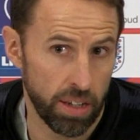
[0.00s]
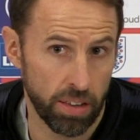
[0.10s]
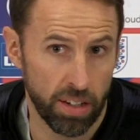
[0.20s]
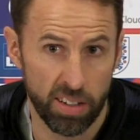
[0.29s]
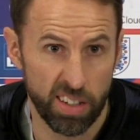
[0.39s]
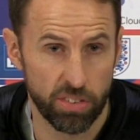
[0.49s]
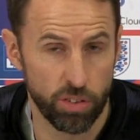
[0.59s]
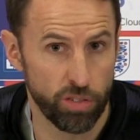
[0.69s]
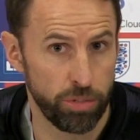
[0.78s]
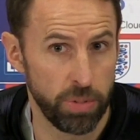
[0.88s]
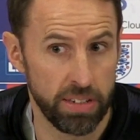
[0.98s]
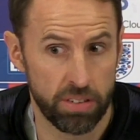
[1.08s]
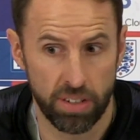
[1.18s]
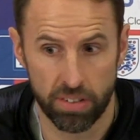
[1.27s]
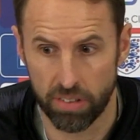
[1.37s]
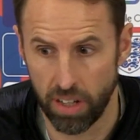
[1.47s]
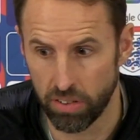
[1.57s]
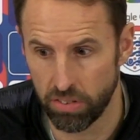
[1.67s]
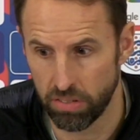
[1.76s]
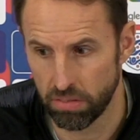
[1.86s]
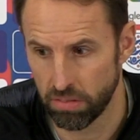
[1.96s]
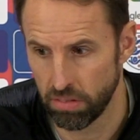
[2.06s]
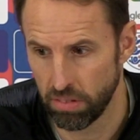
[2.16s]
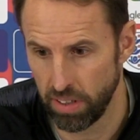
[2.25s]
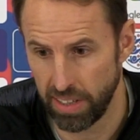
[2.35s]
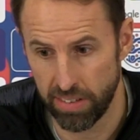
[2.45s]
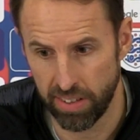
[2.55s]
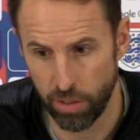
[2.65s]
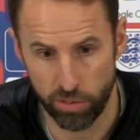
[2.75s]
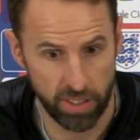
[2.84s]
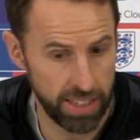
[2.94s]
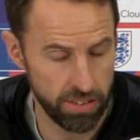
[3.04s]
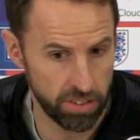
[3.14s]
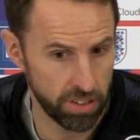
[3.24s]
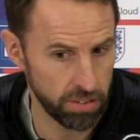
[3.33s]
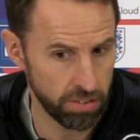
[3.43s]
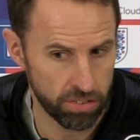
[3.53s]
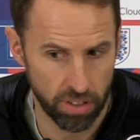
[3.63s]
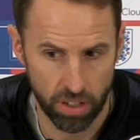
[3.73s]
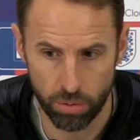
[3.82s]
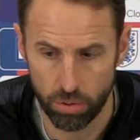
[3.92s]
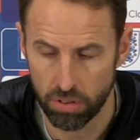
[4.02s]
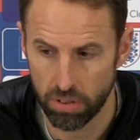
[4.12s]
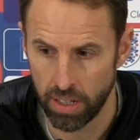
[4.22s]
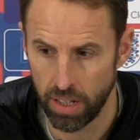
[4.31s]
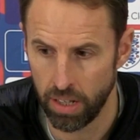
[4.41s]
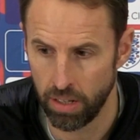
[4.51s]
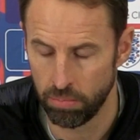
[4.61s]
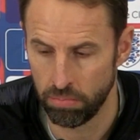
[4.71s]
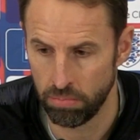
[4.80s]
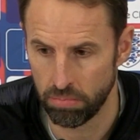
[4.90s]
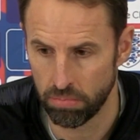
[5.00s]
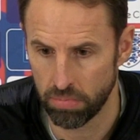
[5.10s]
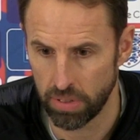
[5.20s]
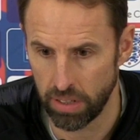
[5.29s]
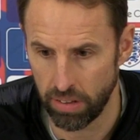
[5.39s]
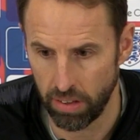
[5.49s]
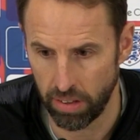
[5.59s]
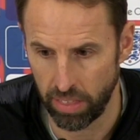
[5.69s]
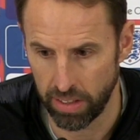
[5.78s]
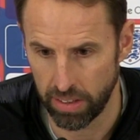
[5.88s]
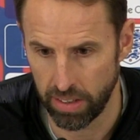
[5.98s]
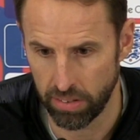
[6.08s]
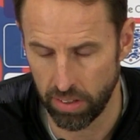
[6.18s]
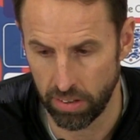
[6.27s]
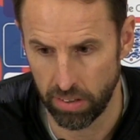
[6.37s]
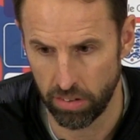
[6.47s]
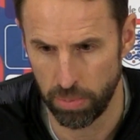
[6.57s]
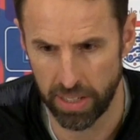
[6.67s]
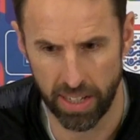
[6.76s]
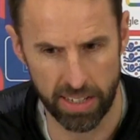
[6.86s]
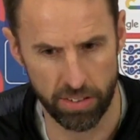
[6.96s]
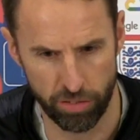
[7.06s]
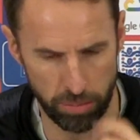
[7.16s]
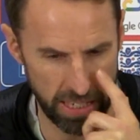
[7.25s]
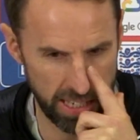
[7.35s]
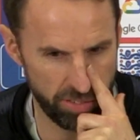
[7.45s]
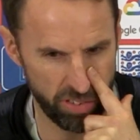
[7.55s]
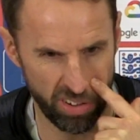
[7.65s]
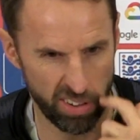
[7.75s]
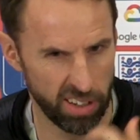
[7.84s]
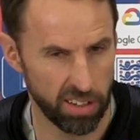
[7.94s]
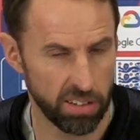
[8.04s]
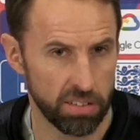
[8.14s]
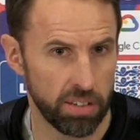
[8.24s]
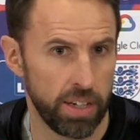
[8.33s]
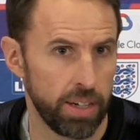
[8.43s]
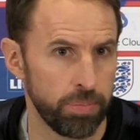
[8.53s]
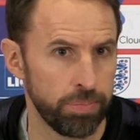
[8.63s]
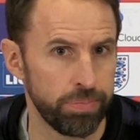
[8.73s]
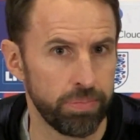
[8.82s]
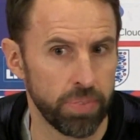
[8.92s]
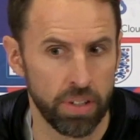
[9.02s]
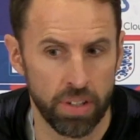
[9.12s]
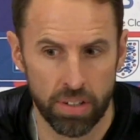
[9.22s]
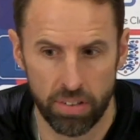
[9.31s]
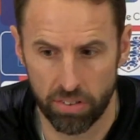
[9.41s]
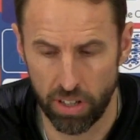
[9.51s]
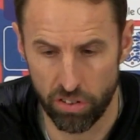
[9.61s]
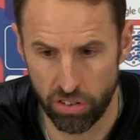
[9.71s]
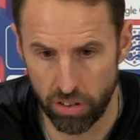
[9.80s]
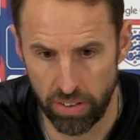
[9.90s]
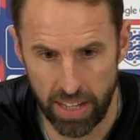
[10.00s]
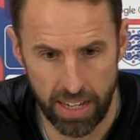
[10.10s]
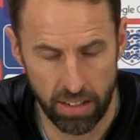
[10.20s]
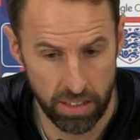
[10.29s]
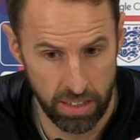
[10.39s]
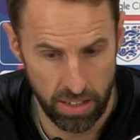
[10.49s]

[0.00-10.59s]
Uh, uh, it's not for me to discuss the details of the incident, so um, I, th I, think there's nothing to be gained from any further um, discussion on that.